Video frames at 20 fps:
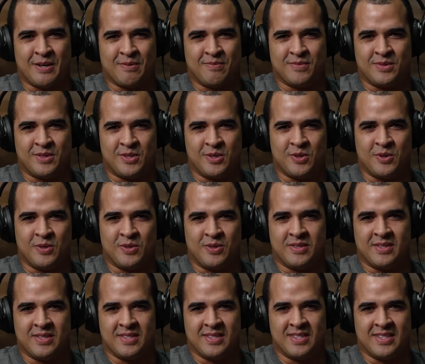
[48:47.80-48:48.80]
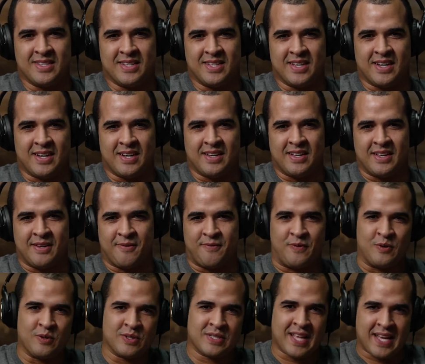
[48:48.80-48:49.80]
Dude, it
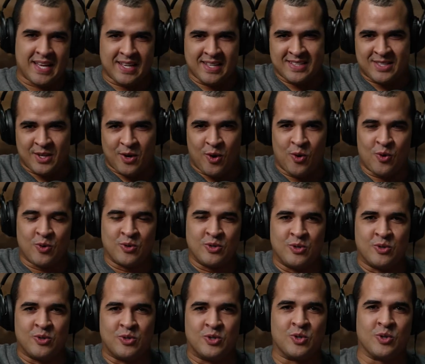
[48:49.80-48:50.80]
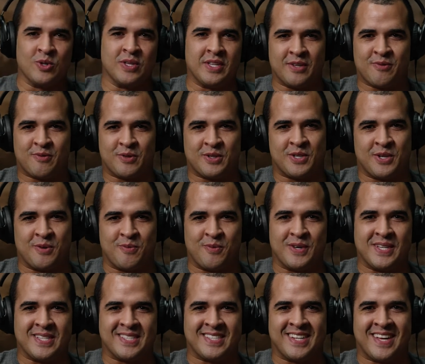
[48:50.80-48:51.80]
feels like it's a whole new Julien for some
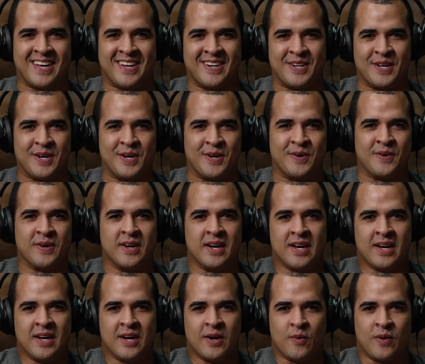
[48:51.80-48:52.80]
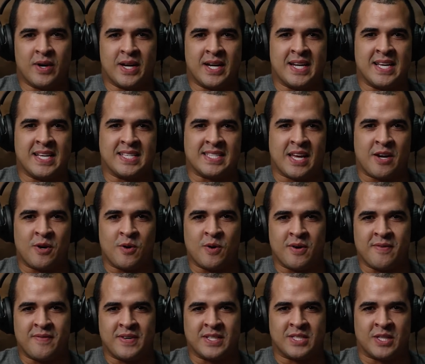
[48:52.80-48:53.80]
reason. I don't know what it is. I don't know
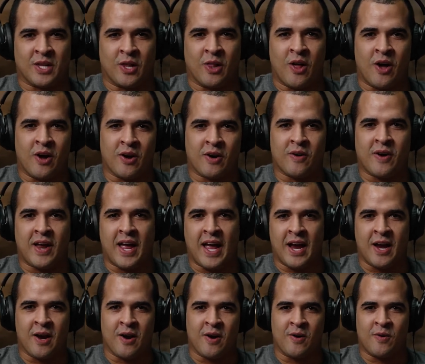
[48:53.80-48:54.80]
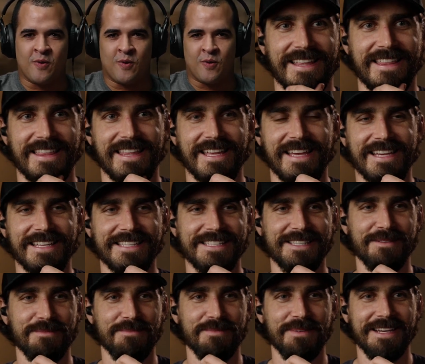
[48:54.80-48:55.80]
if it's the longer hair or the
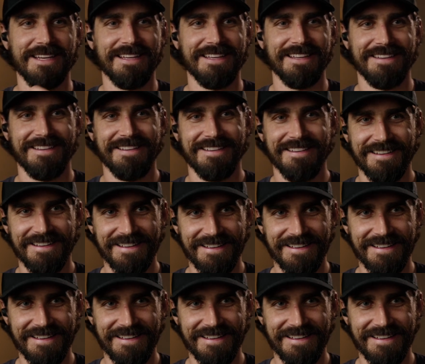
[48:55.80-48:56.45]
longer beard.